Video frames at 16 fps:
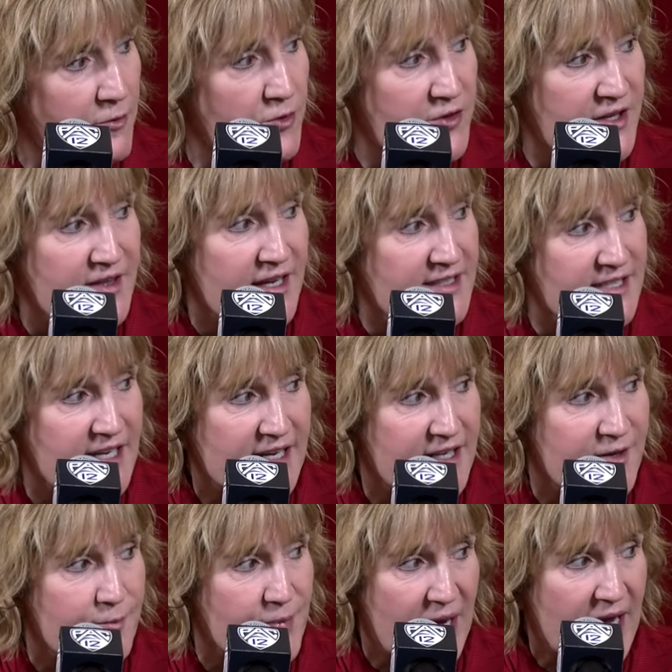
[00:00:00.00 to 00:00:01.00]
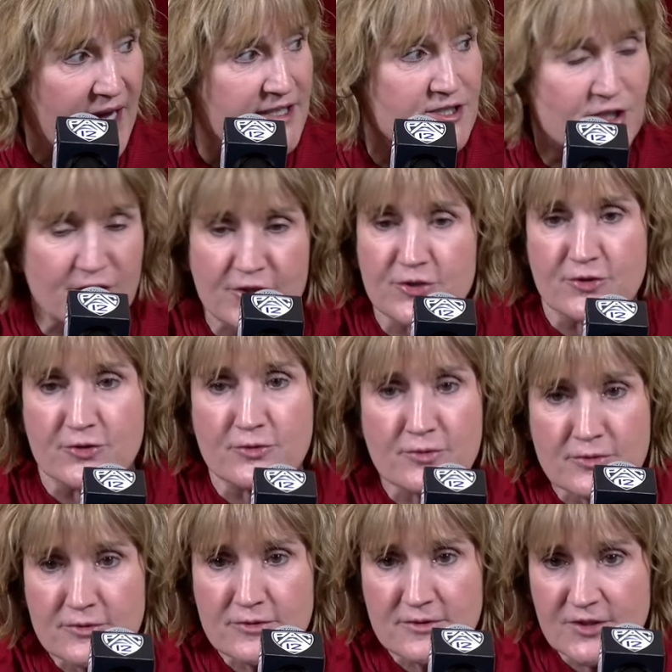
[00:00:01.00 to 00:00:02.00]
Well, then they take a bad two.
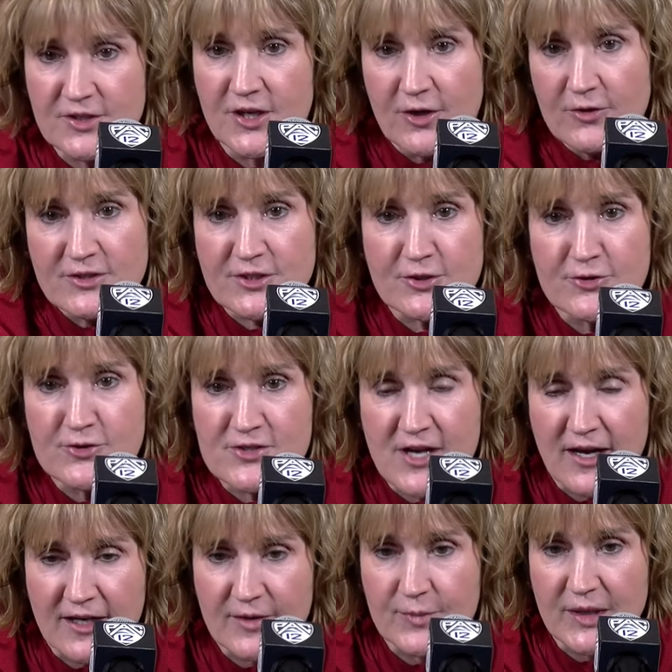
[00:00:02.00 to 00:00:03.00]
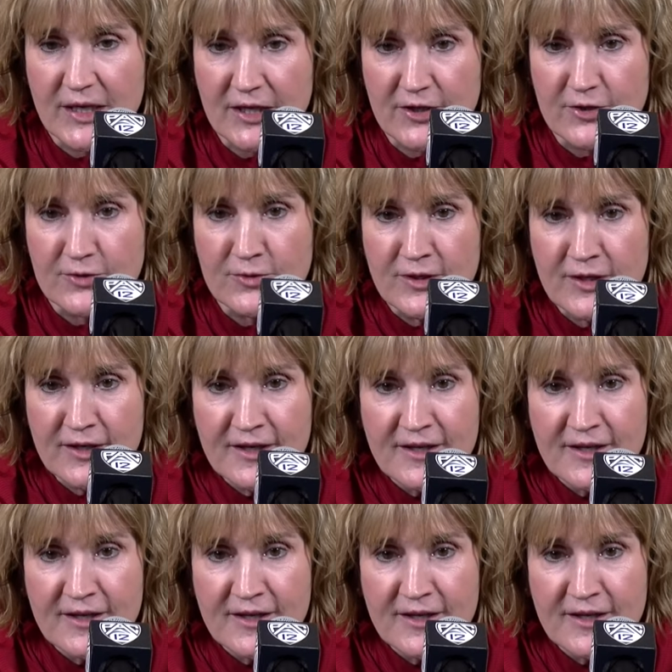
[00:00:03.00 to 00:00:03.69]
You know, a two's not going to beat you.